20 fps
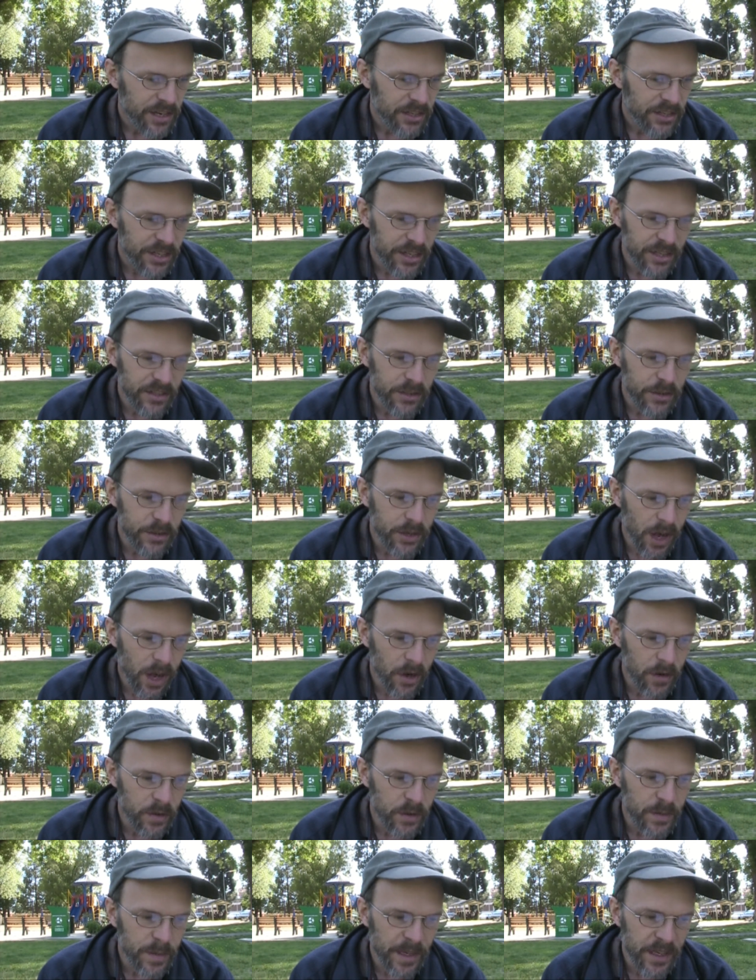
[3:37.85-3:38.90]
She is her
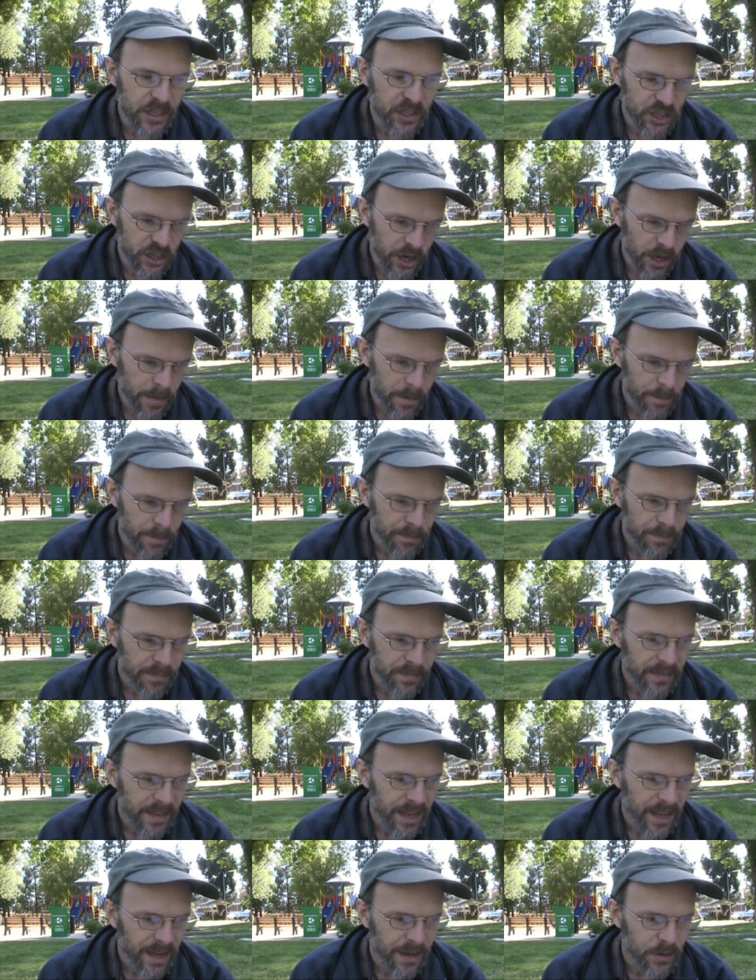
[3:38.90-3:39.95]
daughter's best chum
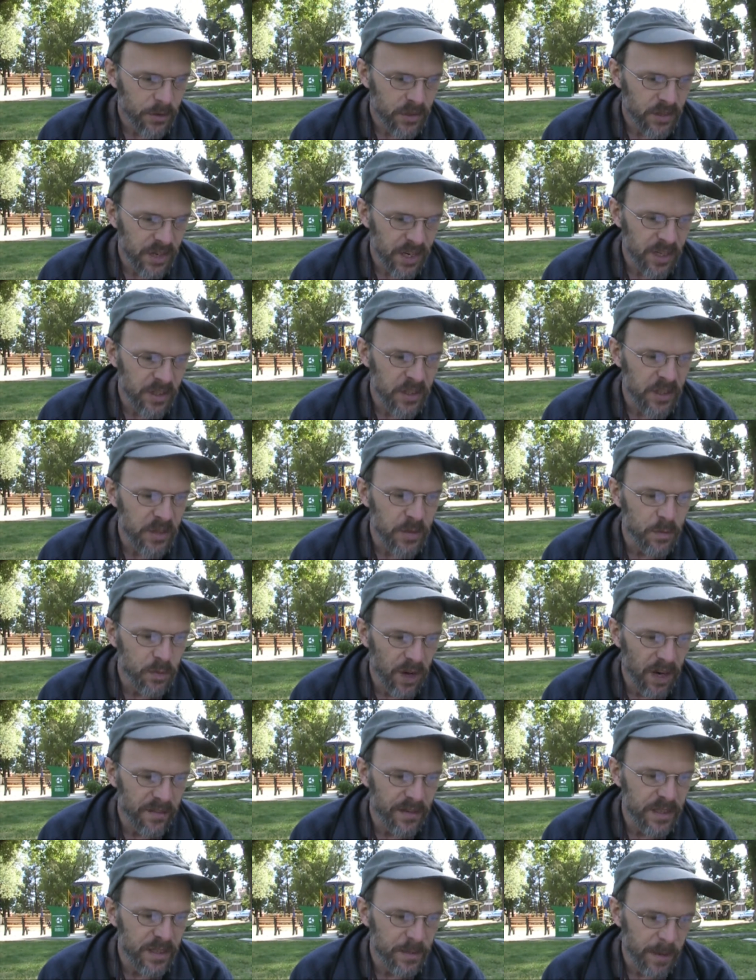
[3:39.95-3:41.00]
and her son's
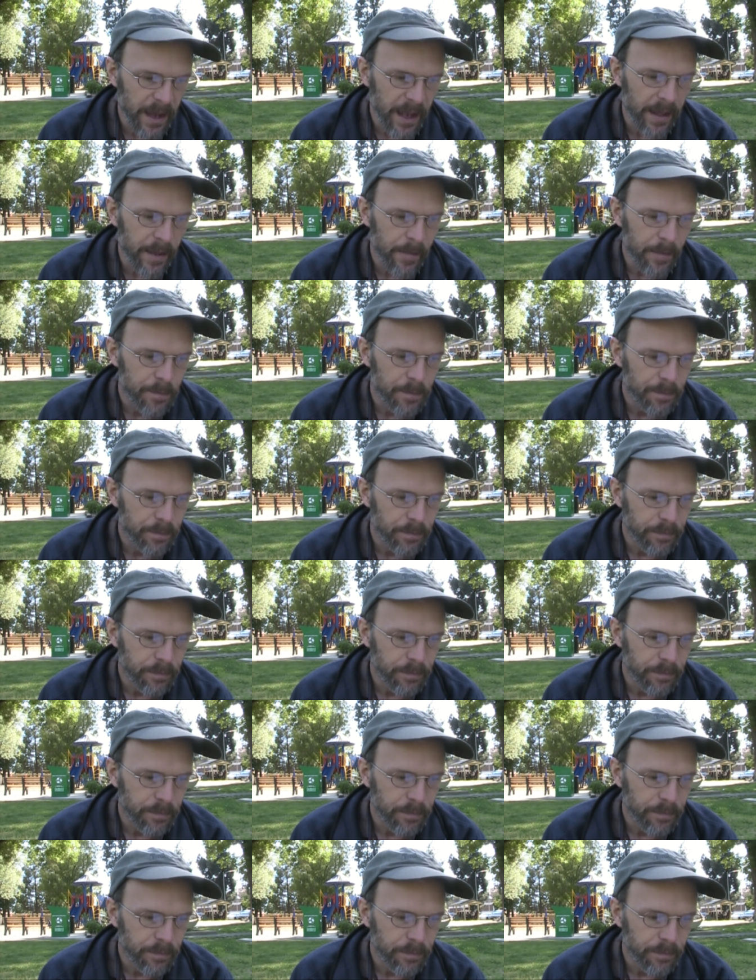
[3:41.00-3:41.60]
bravest pal.